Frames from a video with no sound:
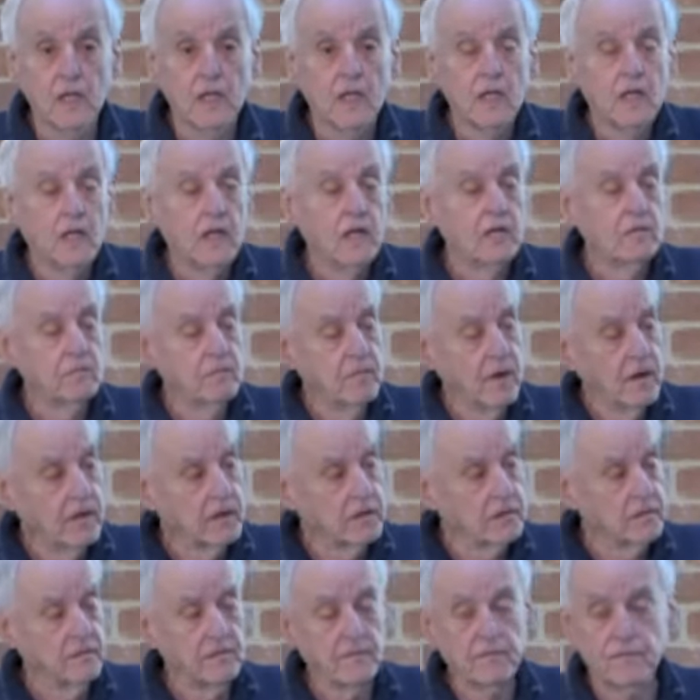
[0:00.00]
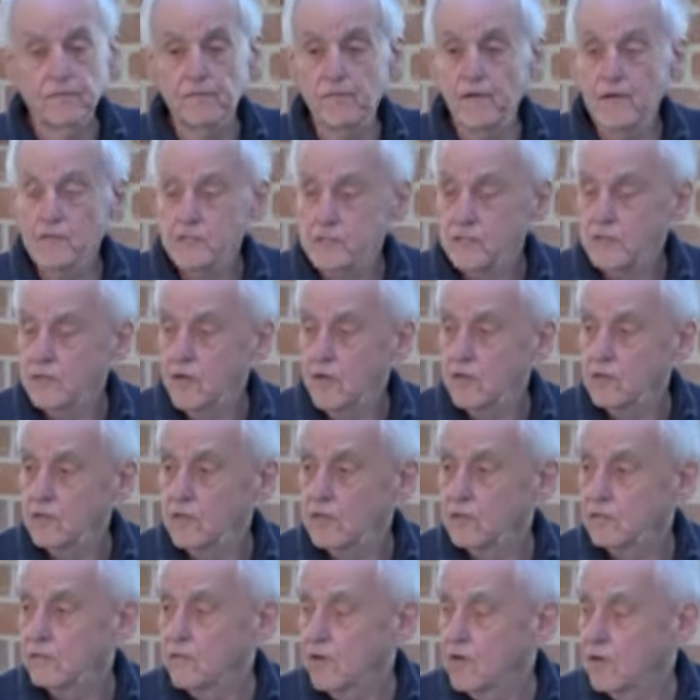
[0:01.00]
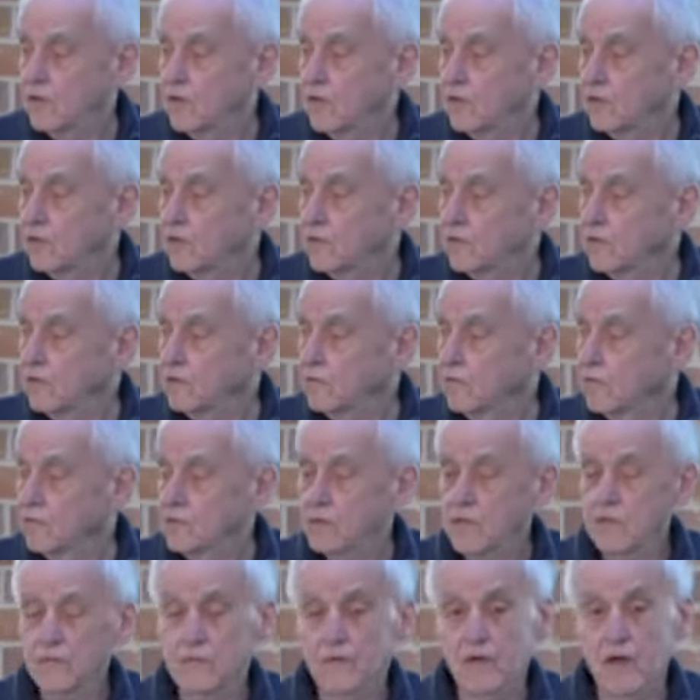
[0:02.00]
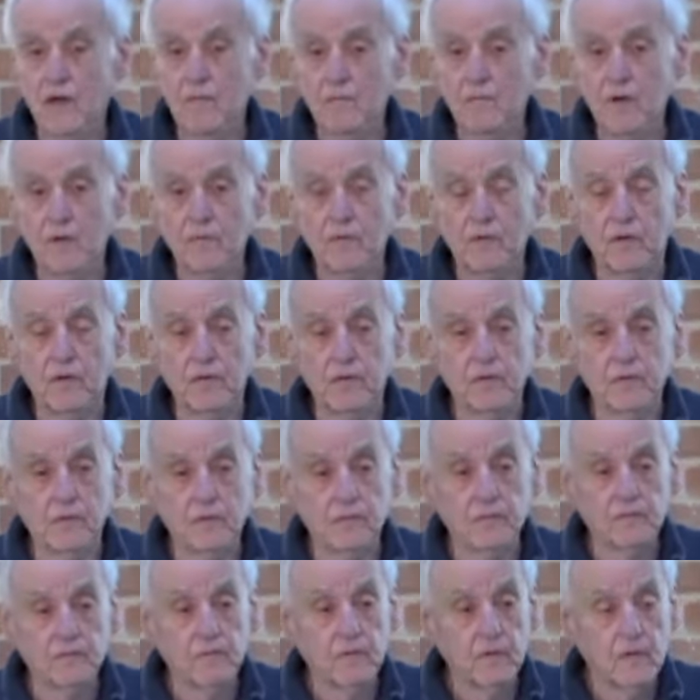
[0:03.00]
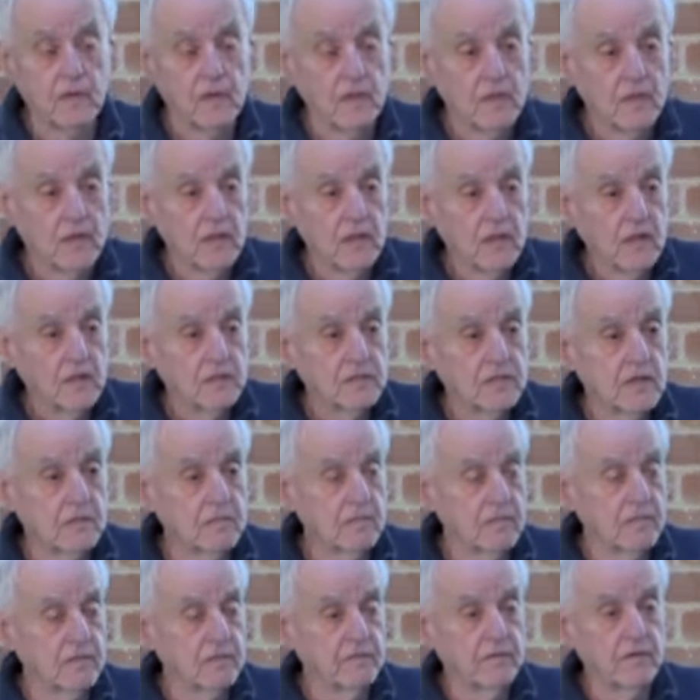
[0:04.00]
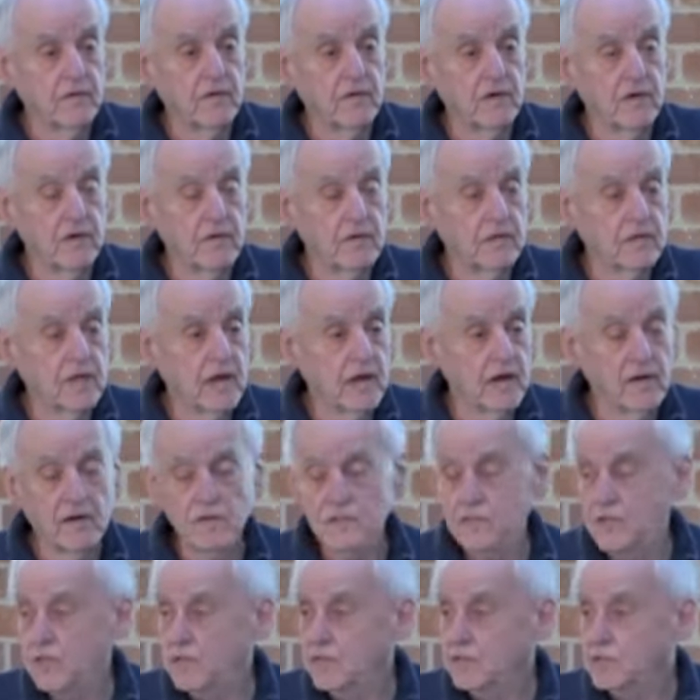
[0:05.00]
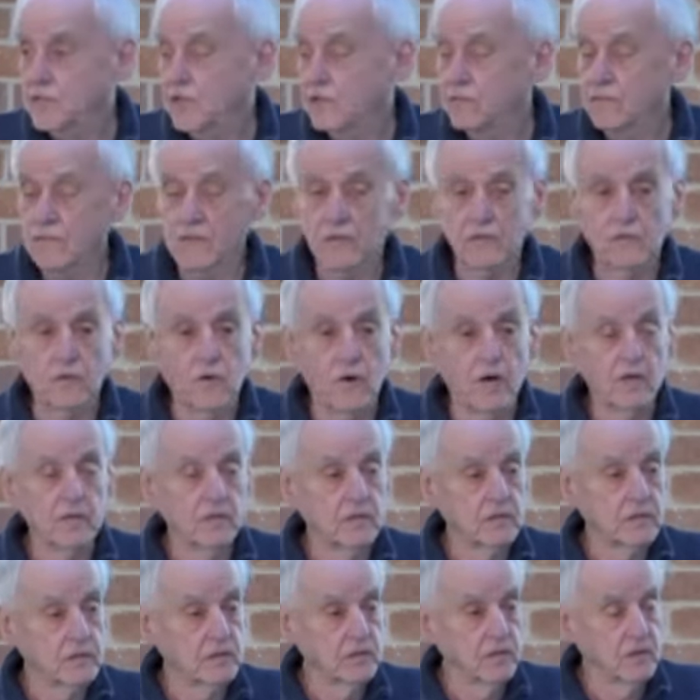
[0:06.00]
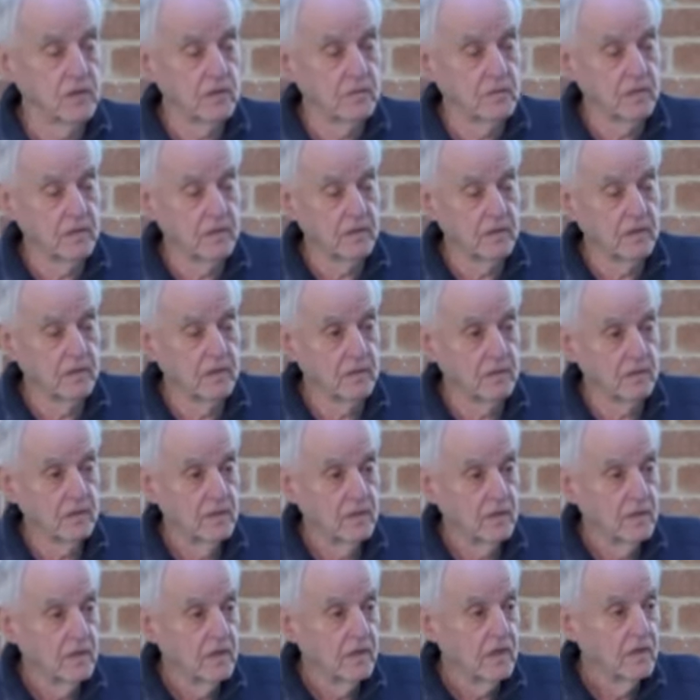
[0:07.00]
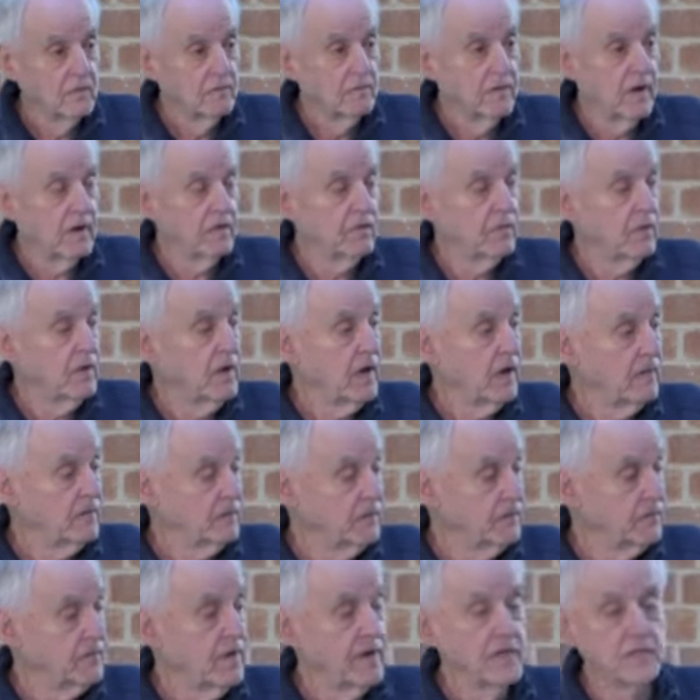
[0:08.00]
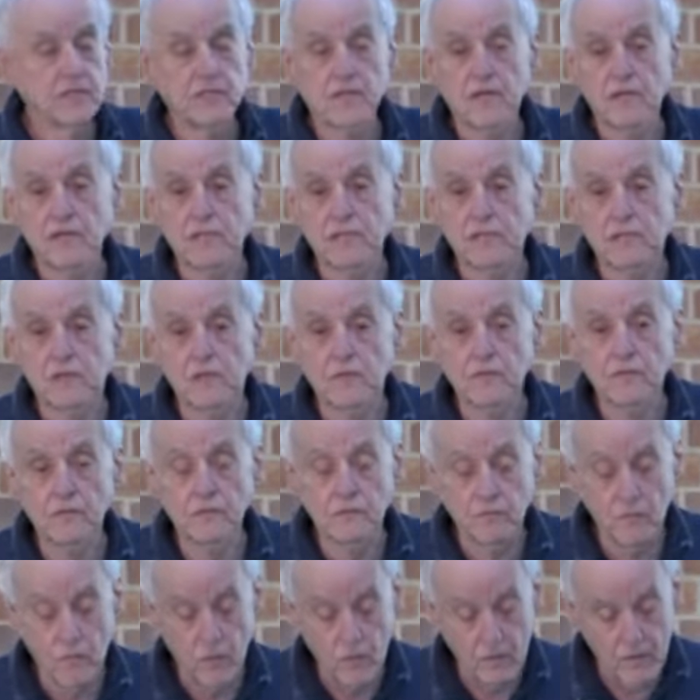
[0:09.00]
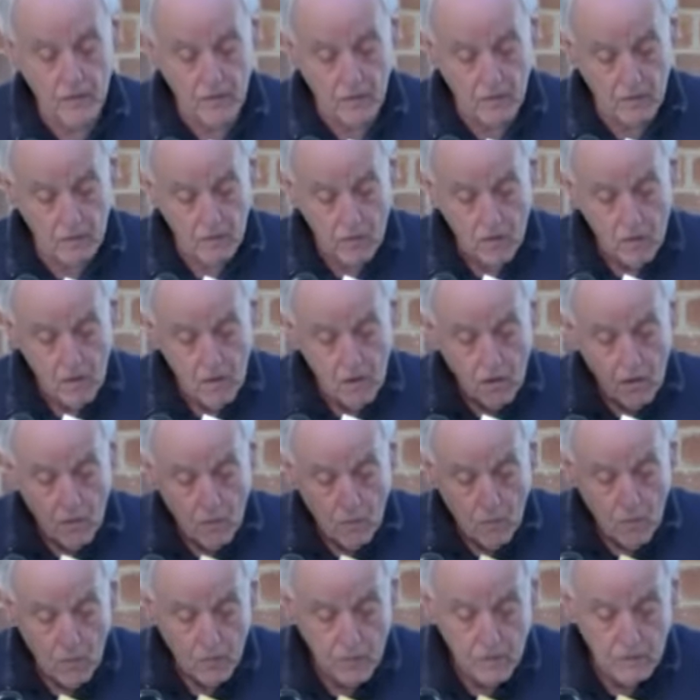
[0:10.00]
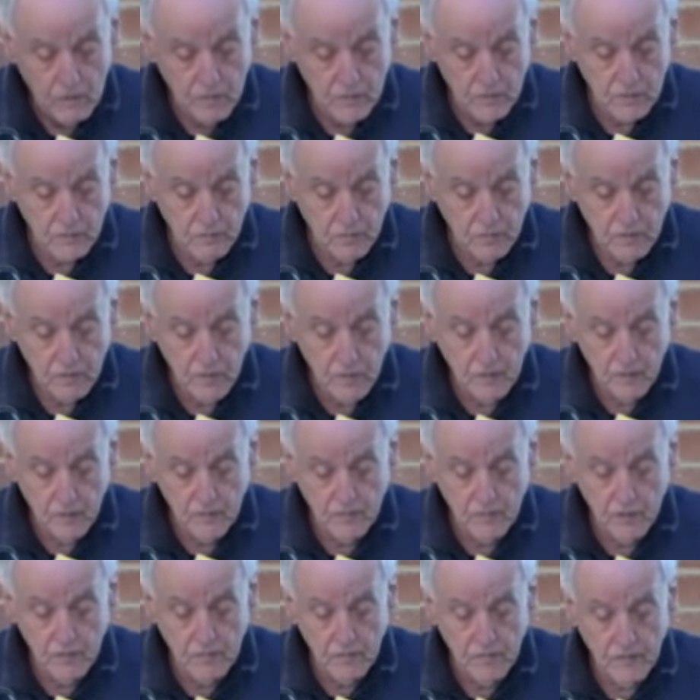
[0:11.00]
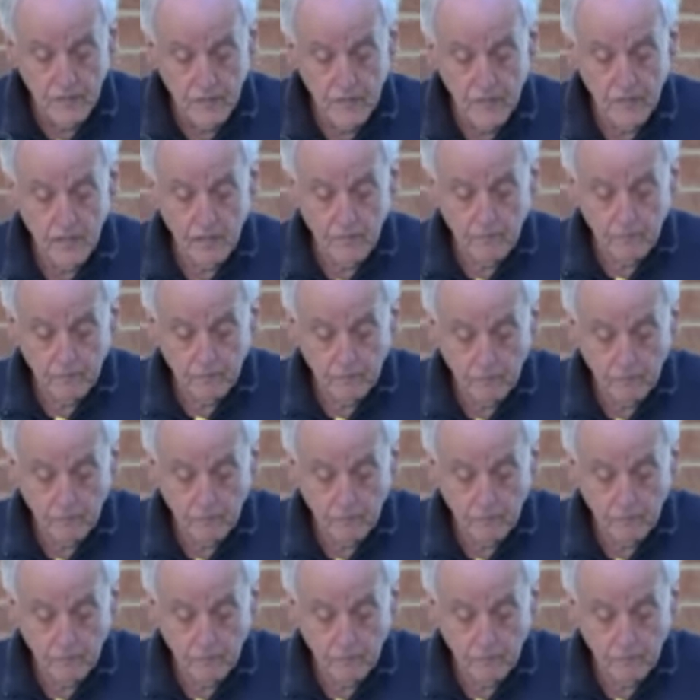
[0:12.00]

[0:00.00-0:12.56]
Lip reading: It makes fascinating reading what they've come up with. Some of it very encouraging, some of it quite disturbing. But we have to face ourselves and work out what it is. We need a new beginning.